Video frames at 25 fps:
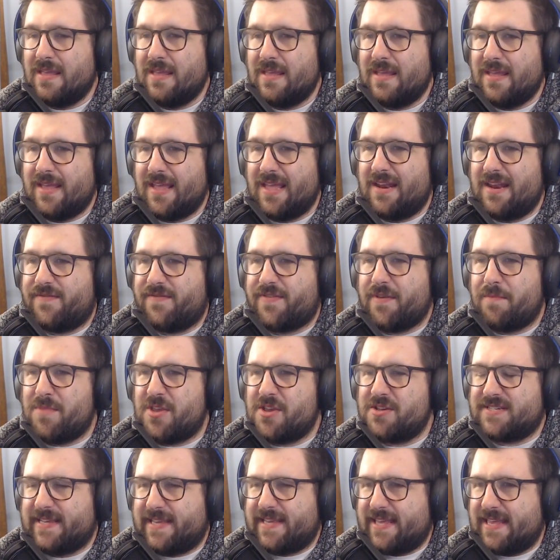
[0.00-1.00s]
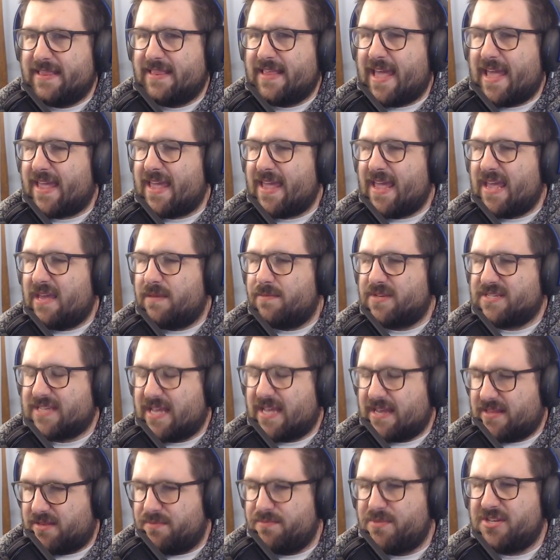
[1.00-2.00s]
And if the music in that game is
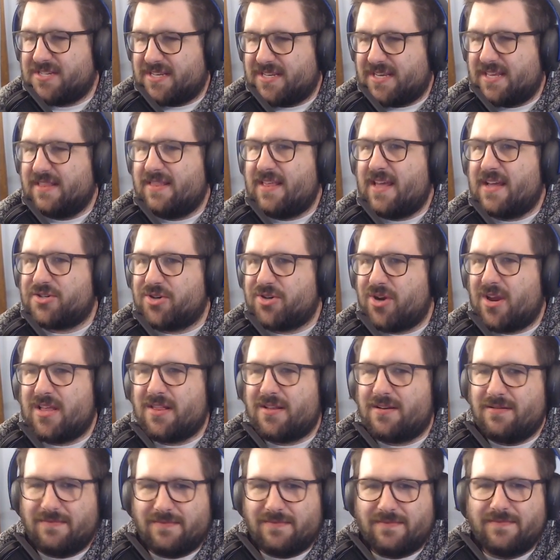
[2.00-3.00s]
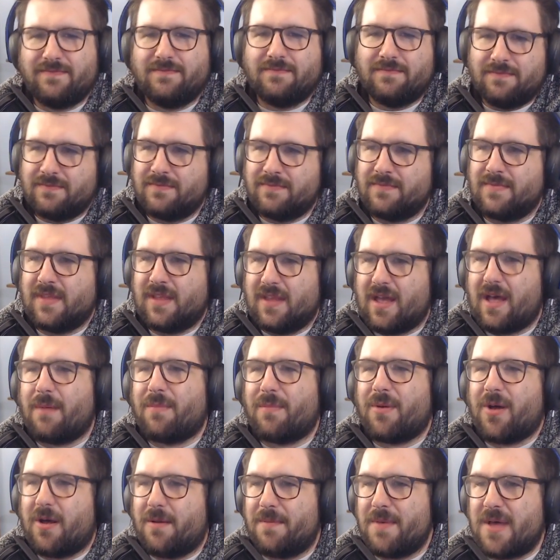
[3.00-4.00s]
like the music in that trailer, I'm
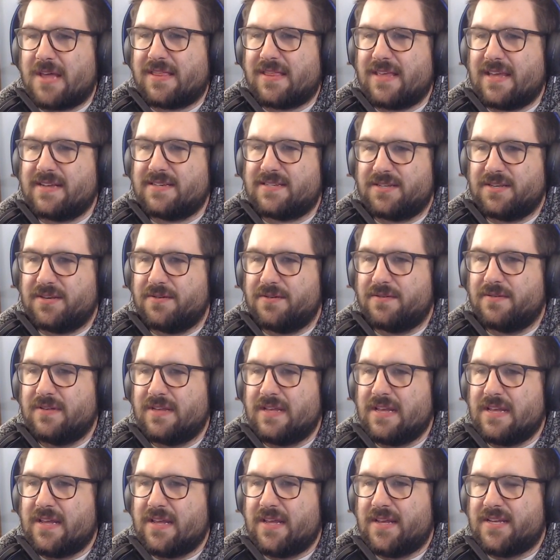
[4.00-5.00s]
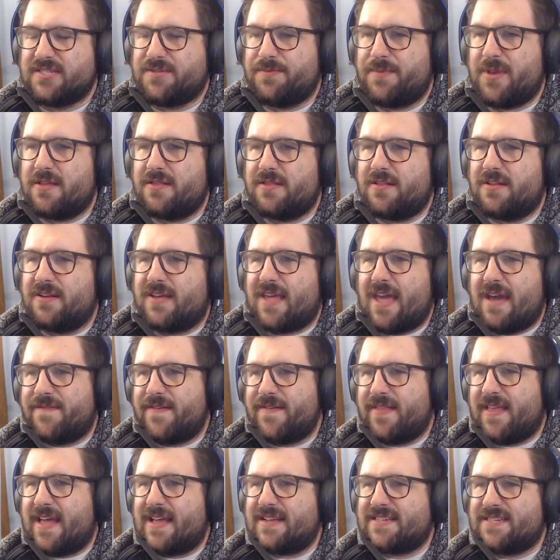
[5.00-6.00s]
all about that too. So be on the lookout for
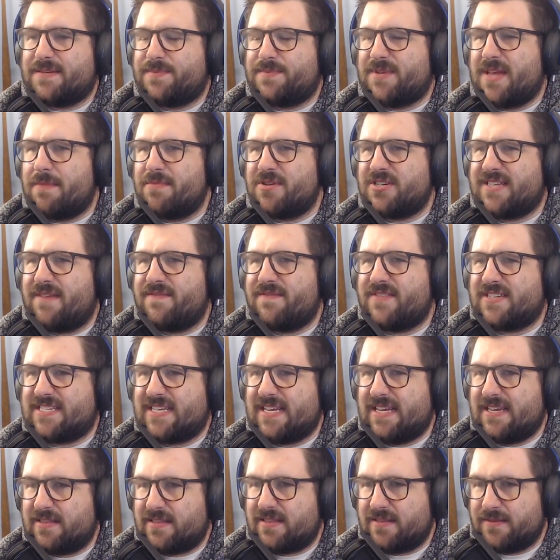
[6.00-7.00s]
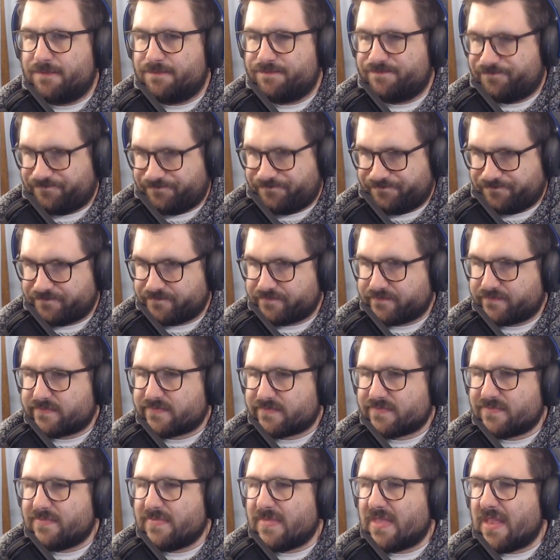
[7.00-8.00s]
that, September 17th.
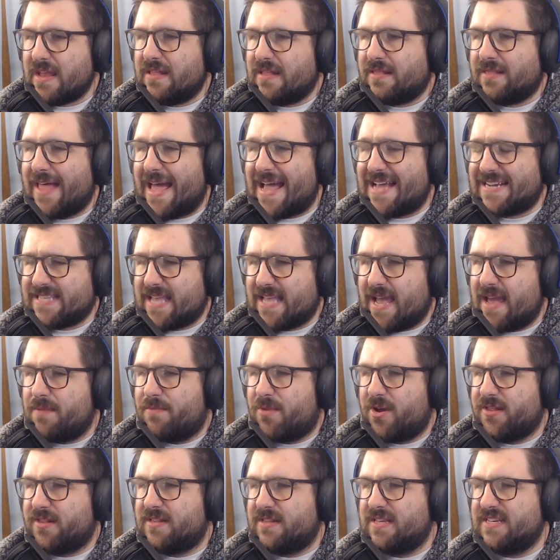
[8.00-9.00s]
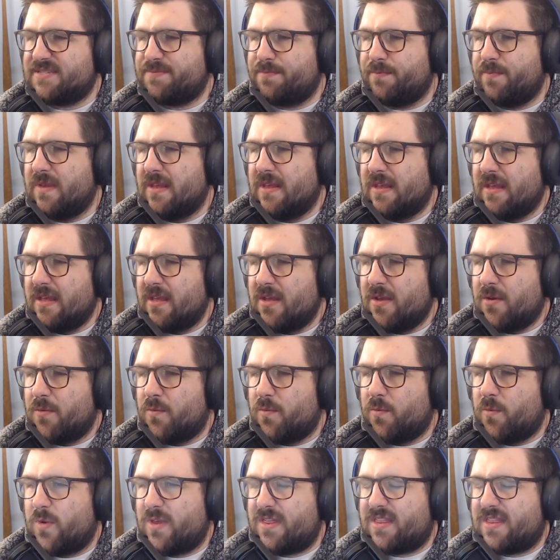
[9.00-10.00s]
Last item on the list
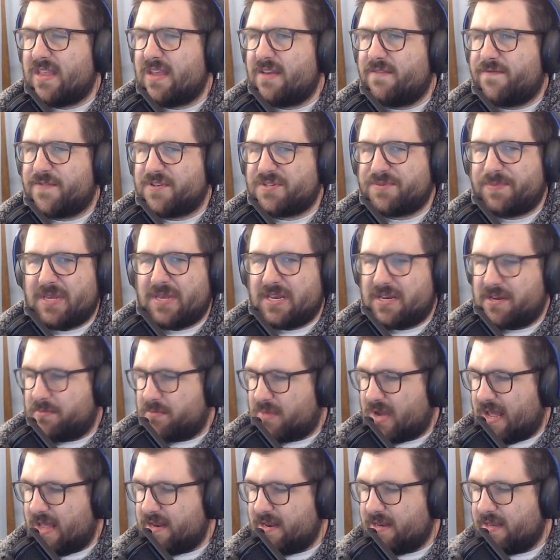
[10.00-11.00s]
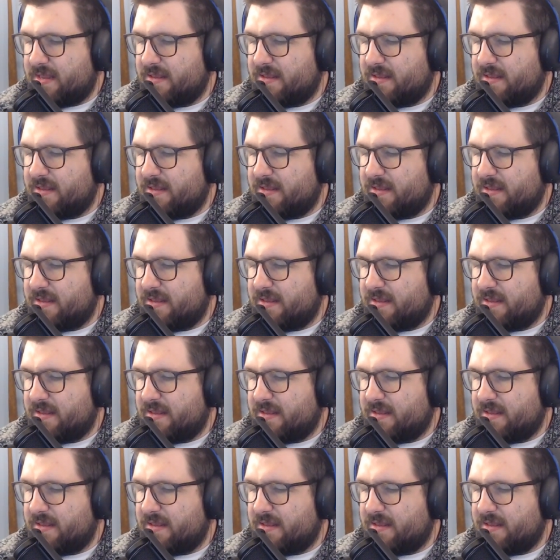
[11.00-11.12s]
with Need for Speed in mind.